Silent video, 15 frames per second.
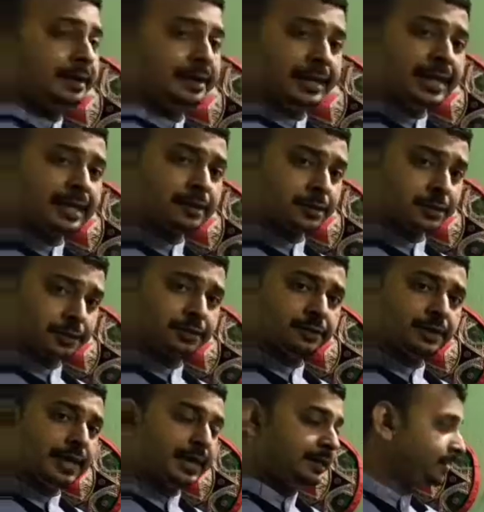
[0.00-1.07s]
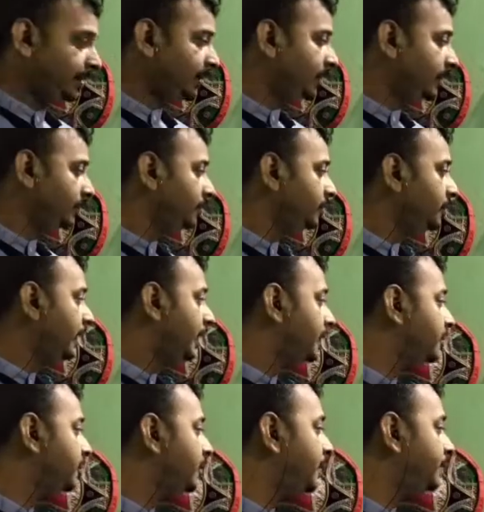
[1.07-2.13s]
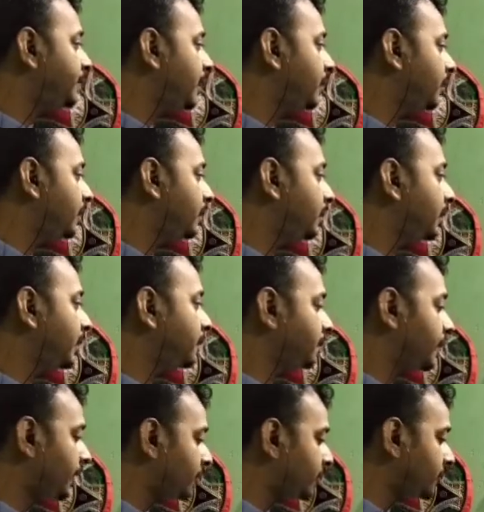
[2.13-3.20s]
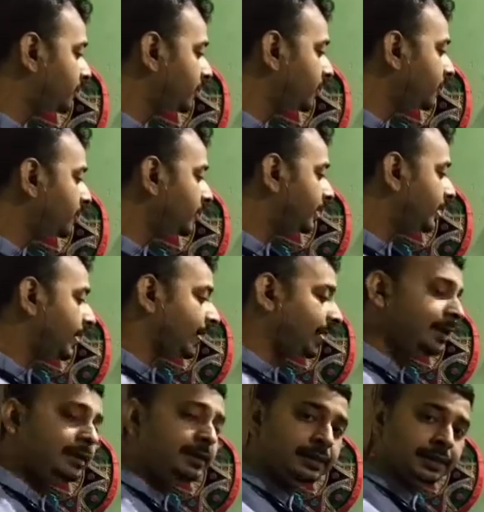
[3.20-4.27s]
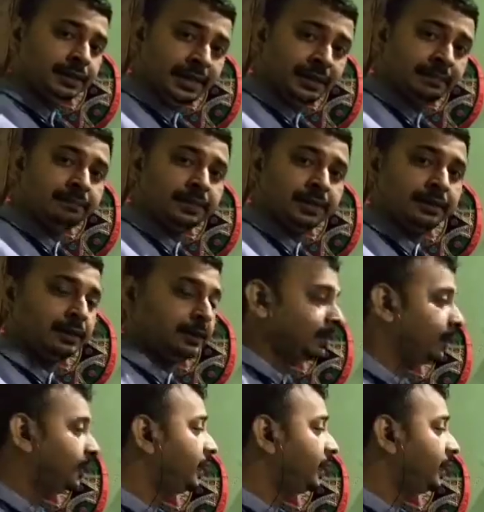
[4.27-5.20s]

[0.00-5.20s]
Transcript: Next, I tell you, as you have now learned that person and number.